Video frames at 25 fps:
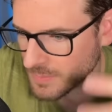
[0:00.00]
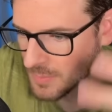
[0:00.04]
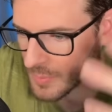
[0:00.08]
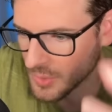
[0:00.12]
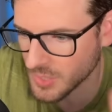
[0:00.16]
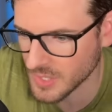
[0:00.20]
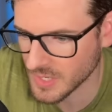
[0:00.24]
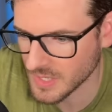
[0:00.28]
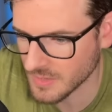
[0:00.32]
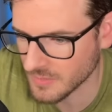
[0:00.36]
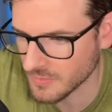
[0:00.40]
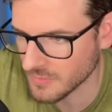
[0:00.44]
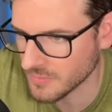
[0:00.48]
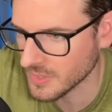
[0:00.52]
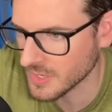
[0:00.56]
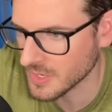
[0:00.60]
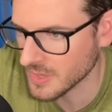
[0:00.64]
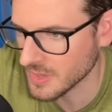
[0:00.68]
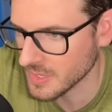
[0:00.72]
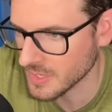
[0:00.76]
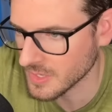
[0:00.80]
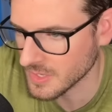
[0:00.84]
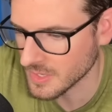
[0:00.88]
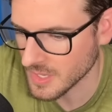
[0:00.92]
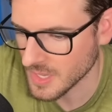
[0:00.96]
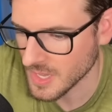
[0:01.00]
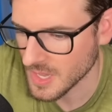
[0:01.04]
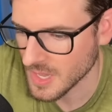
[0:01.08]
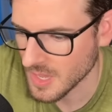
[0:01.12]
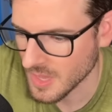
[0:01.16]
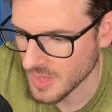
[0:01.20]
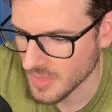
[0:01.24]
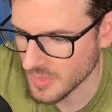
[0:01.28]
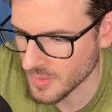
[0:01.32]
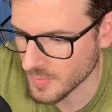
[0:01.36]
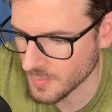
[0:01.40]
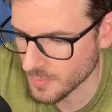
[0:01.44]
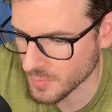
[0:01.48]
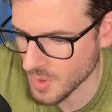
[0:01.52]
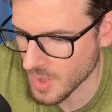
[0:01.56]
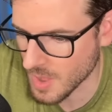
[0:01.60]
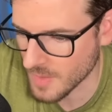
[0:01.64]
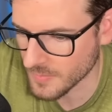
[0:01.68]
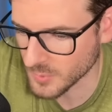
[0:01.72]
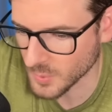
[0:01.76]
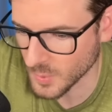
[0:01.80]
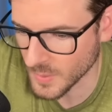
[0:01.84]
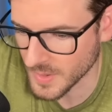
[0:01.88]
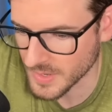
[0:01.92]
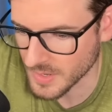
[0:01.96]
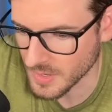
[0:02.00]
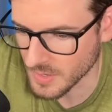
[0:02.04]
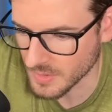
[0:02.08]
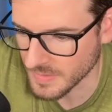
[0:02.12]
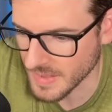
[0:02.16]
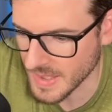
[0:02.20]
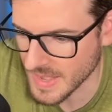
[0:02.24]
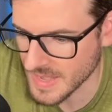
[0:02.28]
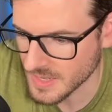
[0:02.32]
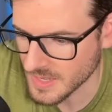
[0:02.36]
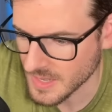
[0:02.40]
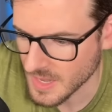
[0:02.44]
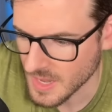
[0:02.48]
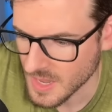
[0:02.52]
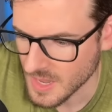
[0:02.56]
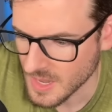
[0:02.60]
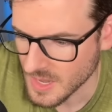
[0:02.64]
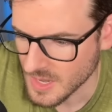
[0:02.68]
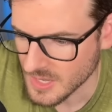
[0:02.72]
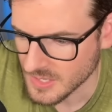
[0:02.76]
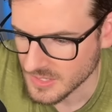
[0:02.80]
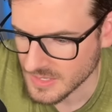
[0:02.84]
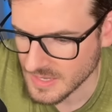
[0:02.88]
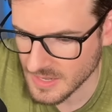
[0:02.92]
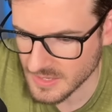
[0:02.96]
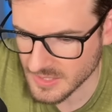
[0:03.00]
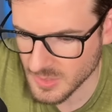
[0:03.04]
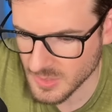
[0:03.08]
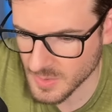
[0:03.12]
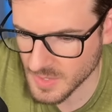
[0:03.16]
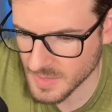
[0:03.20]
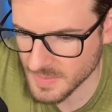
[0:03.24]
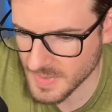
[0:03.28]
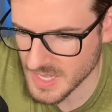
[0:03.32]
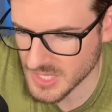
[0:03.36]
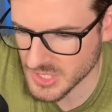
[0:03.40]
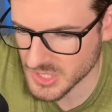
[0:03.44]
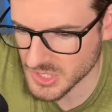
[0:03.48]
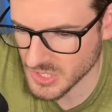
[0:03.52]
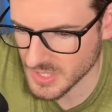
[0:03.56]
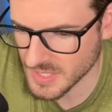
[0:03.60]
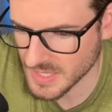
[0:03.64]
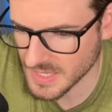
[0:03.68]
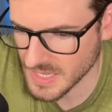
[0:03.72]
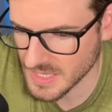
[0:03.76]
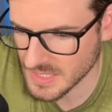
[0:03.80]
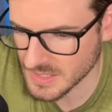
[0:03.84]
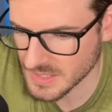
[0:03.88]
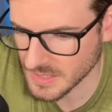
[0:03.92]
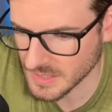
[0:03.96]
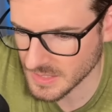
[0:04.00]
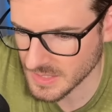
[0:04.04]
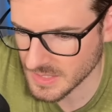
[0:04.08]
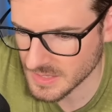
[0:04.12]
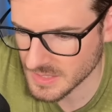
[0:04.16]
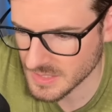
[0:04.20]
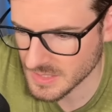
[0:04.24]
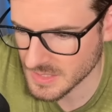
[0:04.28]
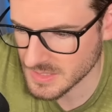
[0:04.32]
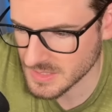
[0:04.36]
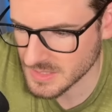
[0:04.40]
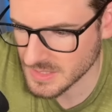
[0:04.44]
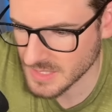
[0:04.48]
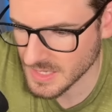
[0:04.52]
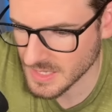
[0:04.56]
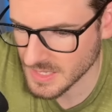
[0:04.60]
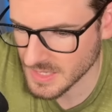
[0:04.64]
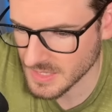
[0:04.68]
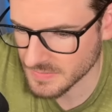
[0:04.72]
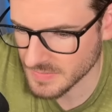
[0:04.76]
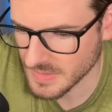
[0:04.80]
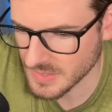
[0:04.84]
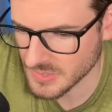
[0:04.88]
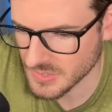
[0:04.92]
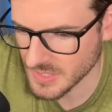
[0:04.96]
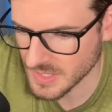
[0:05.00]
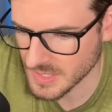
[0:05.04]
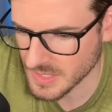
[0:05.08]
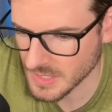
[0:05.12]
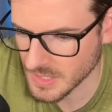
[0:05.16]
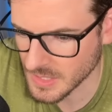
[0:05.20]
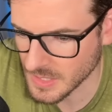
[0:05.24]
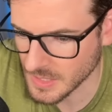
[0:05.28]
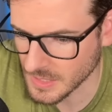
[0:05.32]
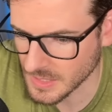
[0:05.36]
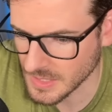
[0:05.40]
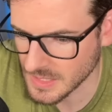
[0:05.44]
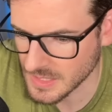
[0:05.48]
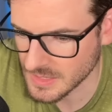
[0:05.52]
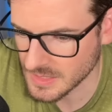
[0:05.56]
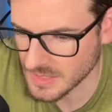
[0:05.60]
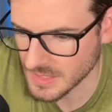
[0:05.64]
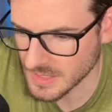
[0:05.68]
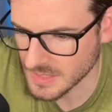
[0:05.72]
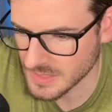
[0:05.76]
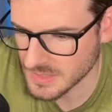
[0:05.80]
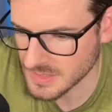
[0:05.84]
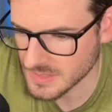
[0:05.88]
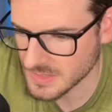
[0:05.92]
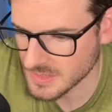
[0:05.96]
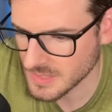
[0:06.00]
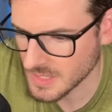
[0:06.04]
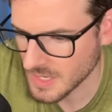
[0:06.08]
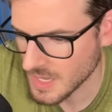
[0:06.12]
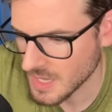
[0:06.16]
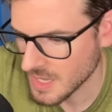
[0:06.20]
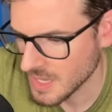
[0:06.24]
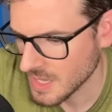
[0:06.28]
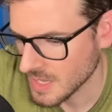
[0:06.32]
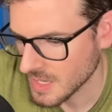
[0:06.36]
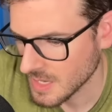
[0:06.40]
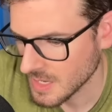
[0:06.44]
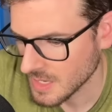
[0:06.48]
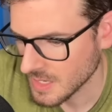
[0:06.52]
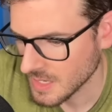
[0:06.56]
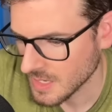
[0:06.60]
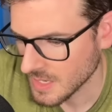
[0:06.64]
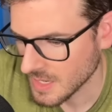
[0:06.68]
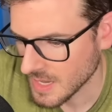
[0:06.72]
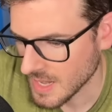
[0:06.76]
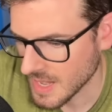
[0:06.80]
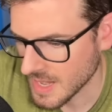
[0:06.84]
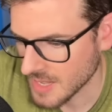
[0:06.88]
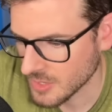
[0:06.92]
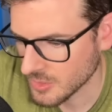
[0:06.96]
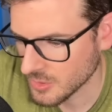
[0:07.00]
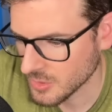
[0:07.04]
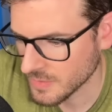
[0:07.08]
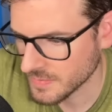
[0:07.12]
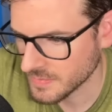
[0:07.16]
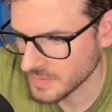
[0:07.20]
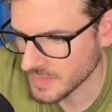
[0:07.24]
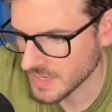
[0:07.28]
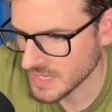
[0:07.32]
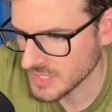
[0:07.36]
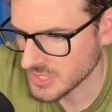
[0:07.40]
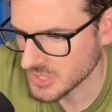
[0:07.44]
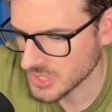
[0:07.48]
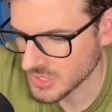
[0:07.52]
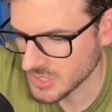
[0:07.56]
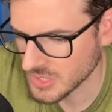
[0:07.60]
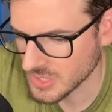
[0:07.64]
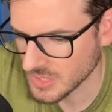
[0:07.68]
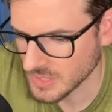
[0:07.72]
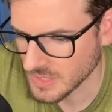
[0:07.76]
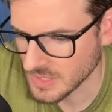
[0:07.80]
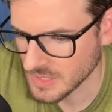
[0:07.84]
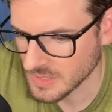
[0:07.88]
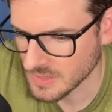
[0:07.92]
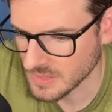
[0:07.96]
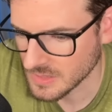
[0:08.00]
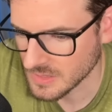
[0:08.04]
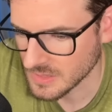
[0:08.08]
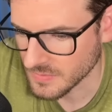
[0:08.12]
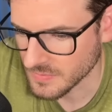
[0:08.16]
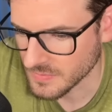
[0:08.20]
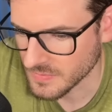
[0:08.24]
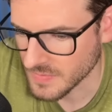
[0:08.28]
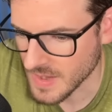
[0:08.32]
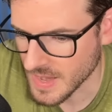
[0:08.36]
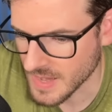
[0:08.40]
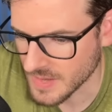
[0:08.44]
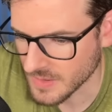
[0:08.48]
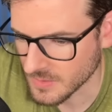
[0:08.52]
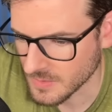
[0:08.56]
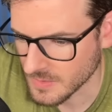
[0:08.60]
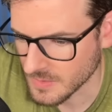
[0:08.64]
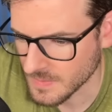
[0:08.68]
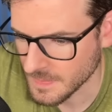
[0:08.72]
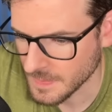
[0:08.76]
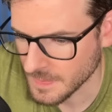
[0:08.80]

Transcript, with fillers: put it in front of the prompt window, right? Now I do want to make sure, can I delete this thing? If I try to delete this, I don't know if it'll actually delete the file.